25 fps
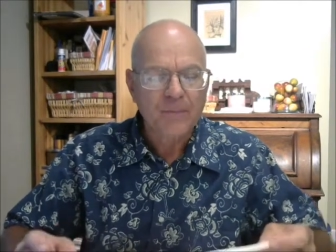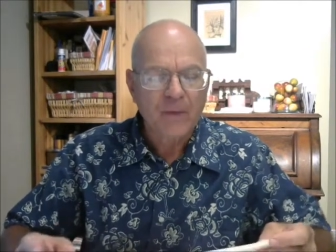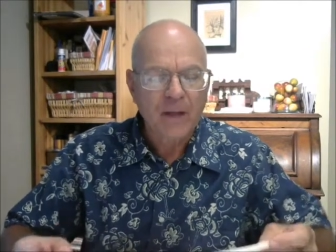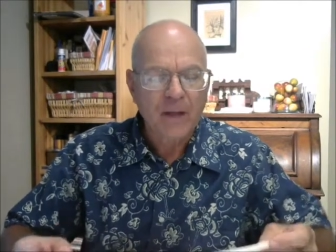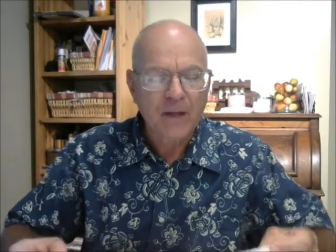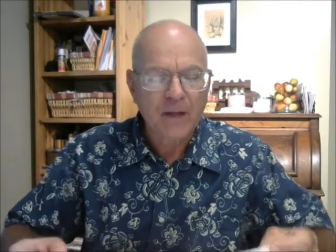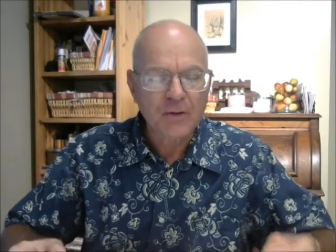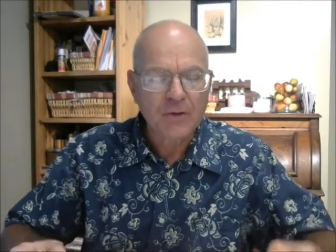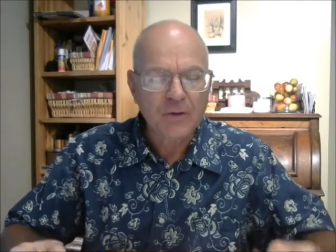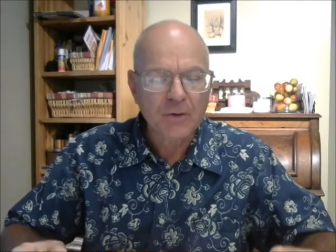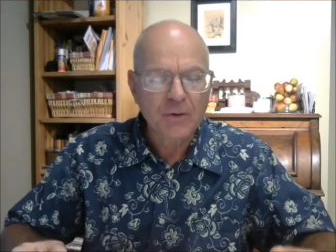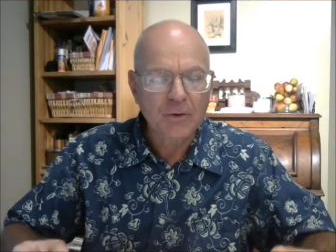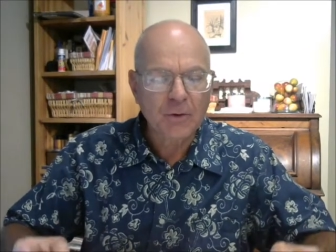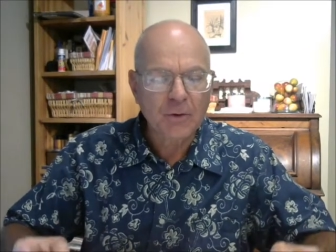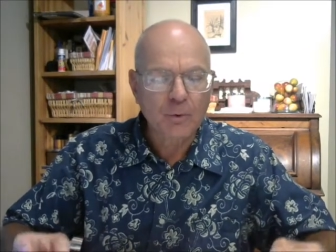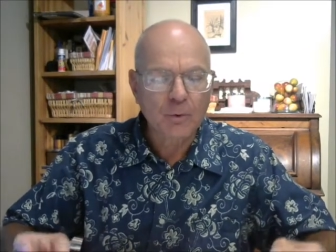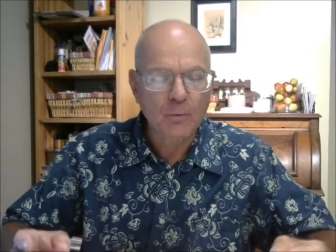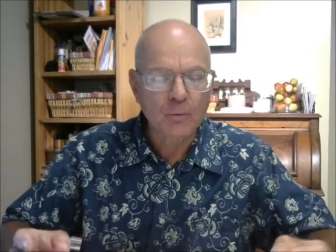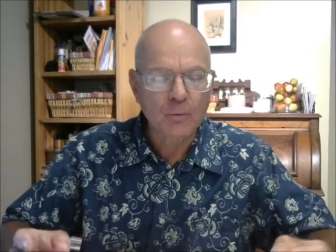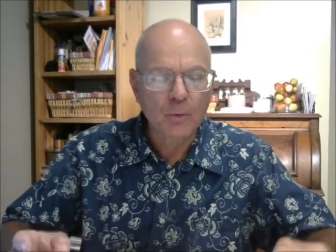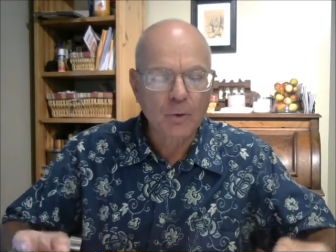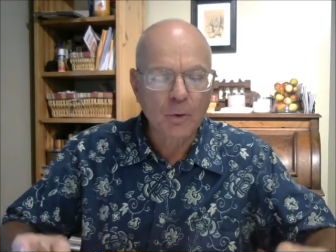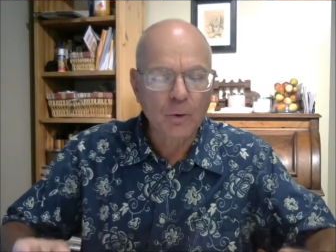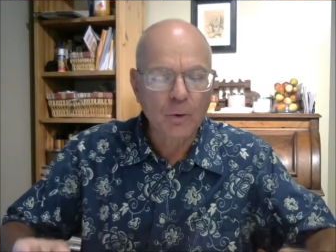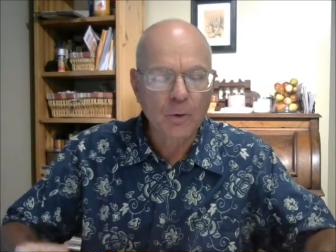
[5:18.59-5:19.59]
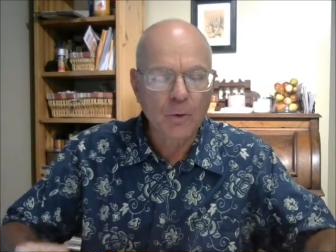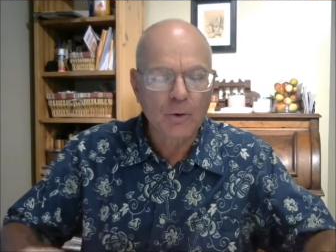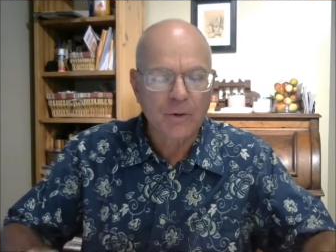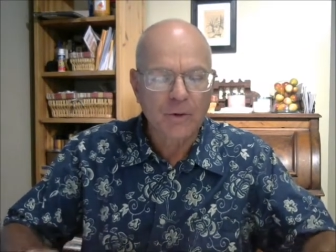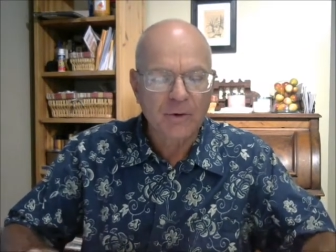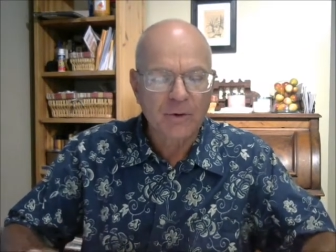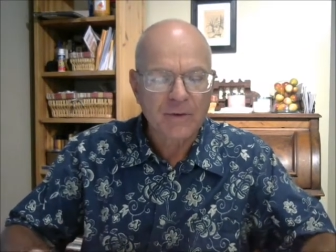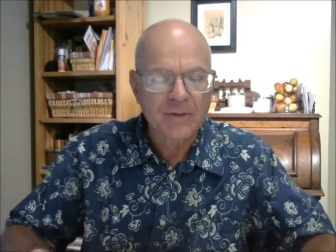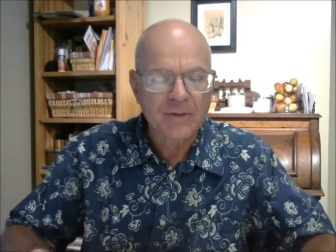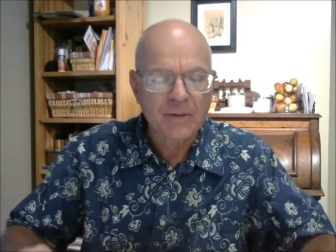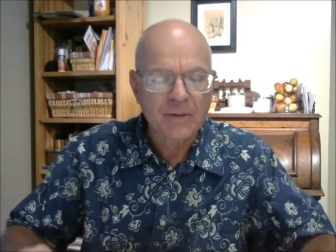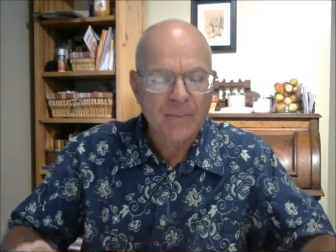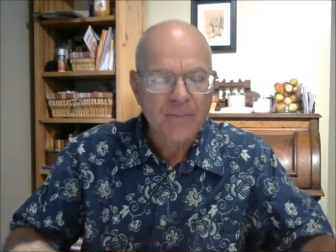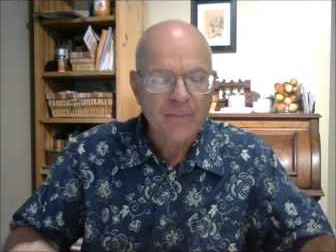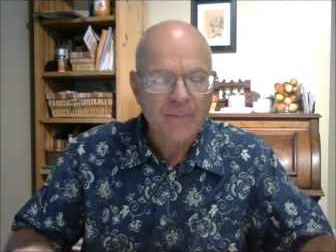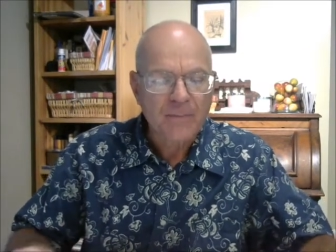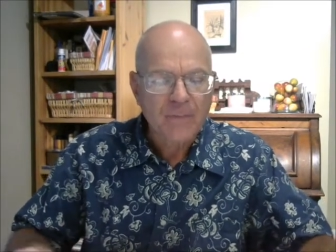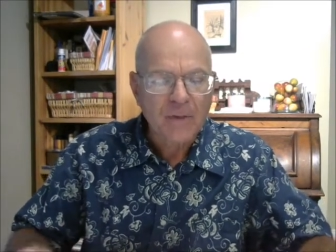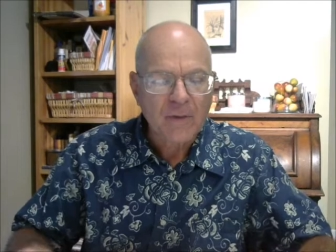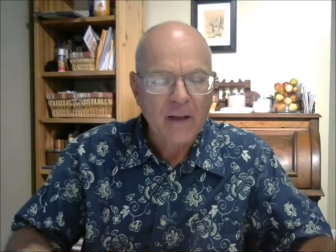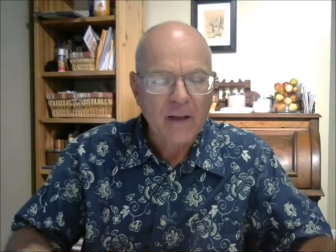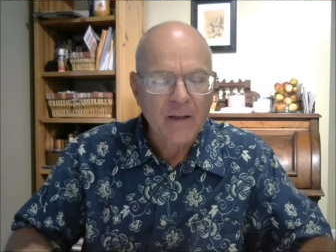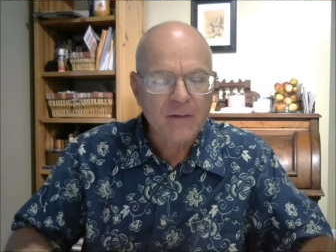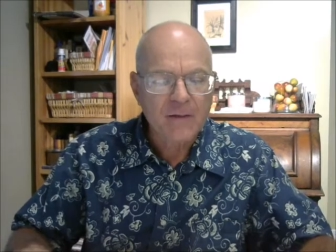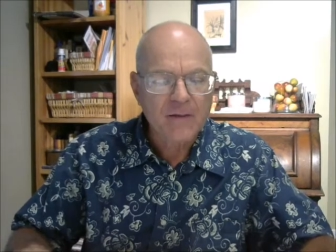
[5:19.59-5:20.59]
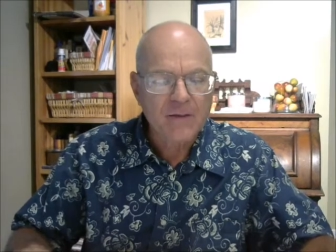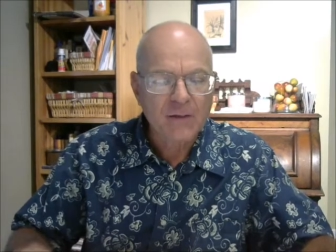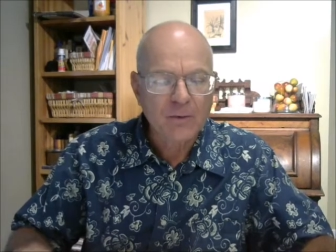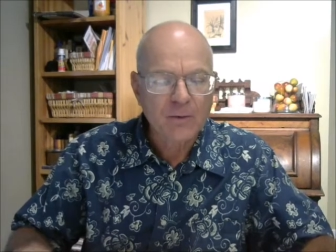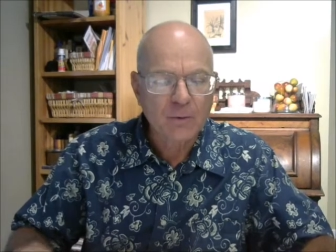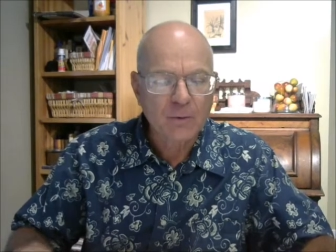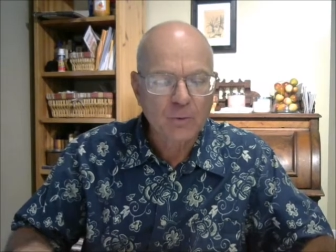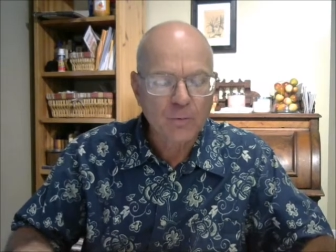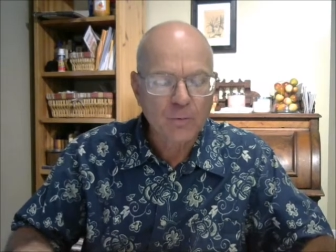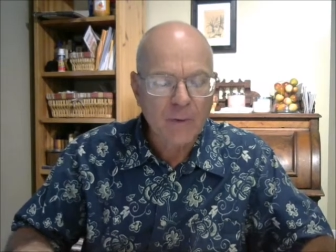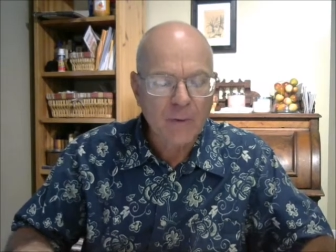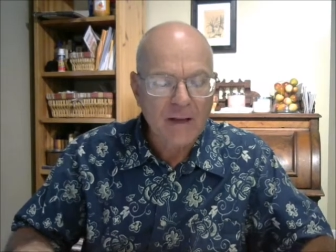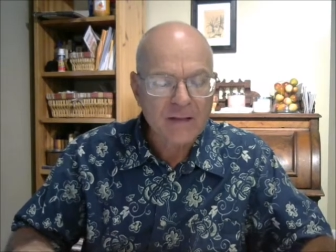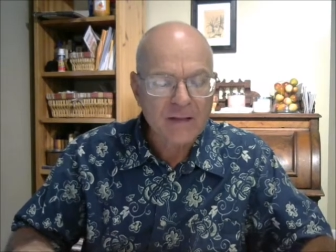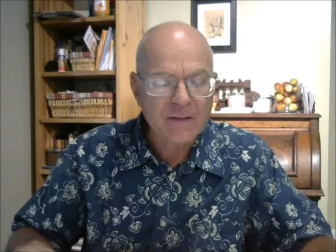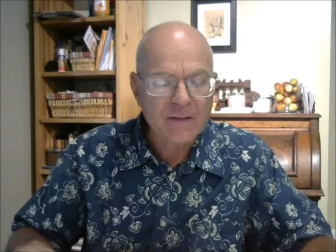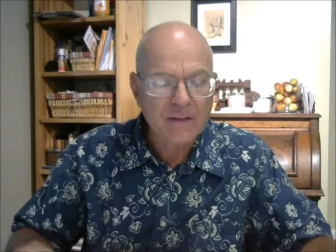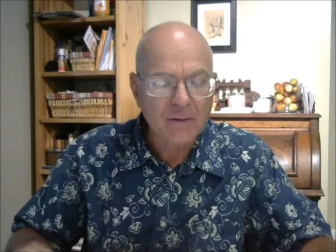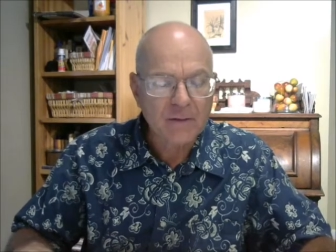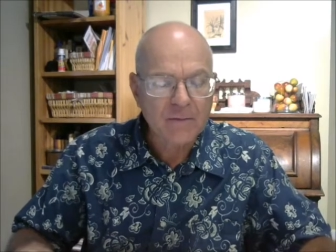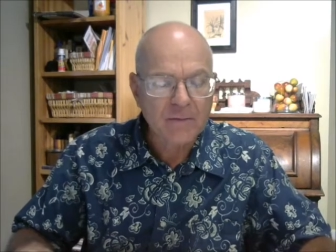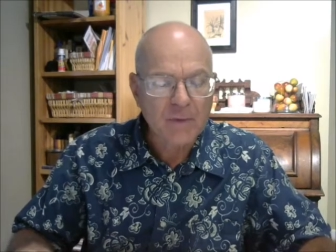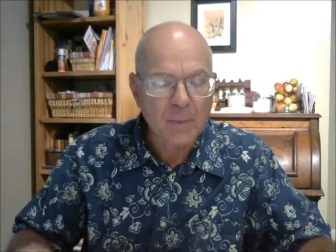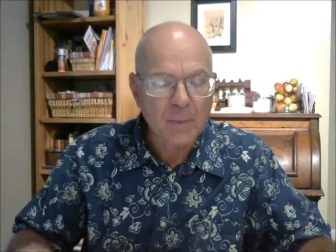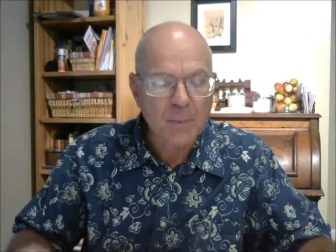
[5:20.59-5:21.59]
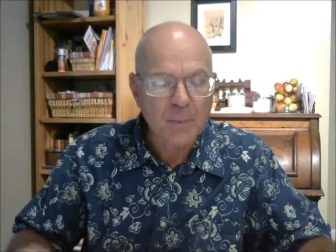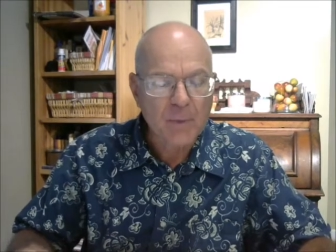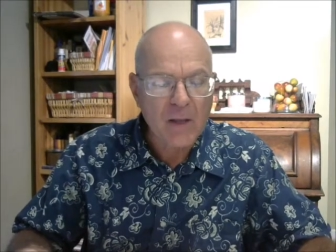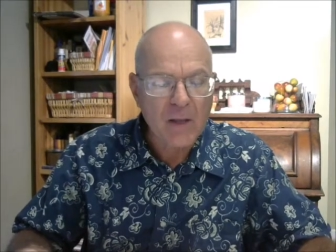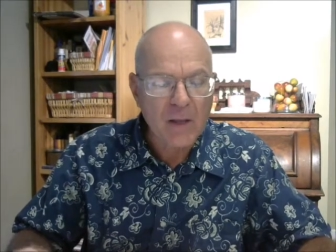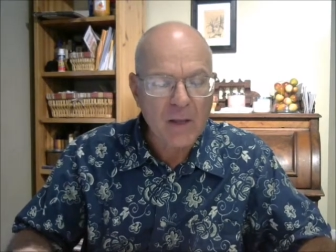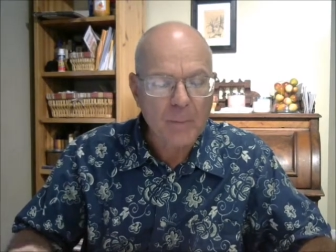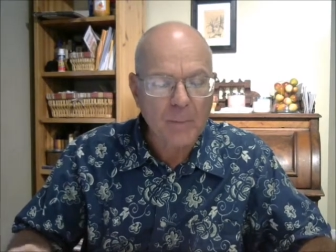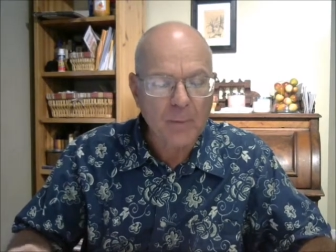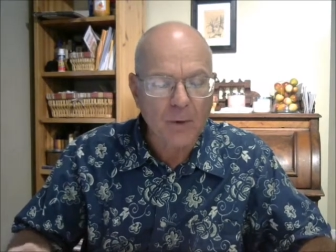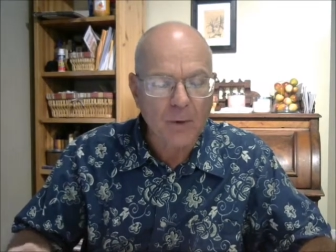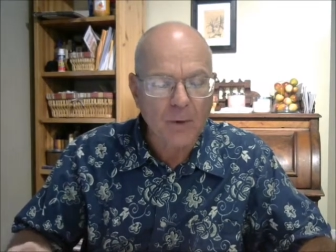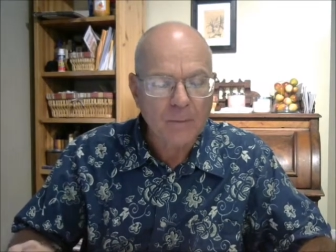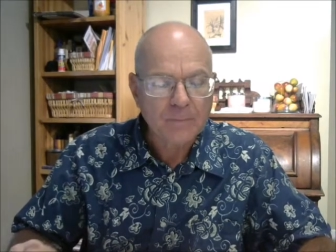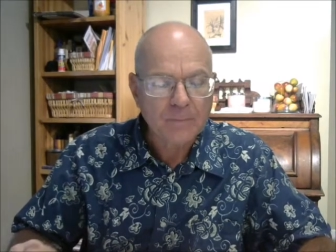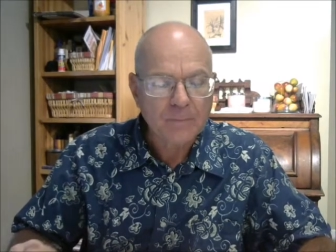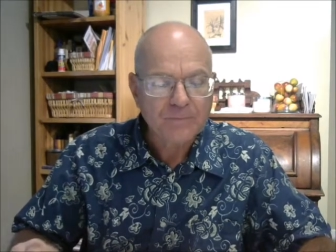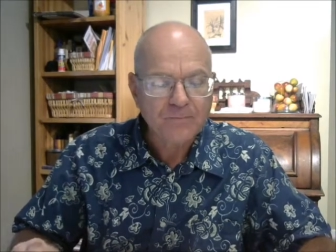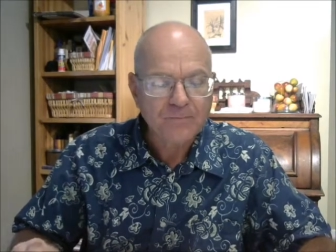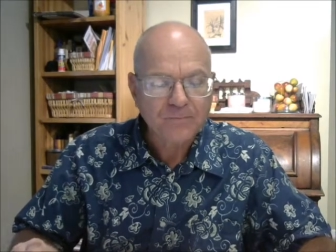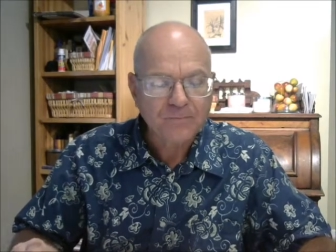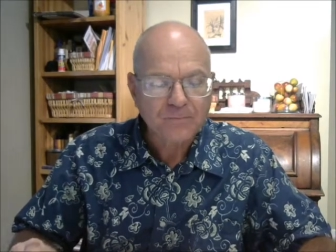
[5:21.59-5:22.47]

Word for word: and to the rulers and to the rest of the people,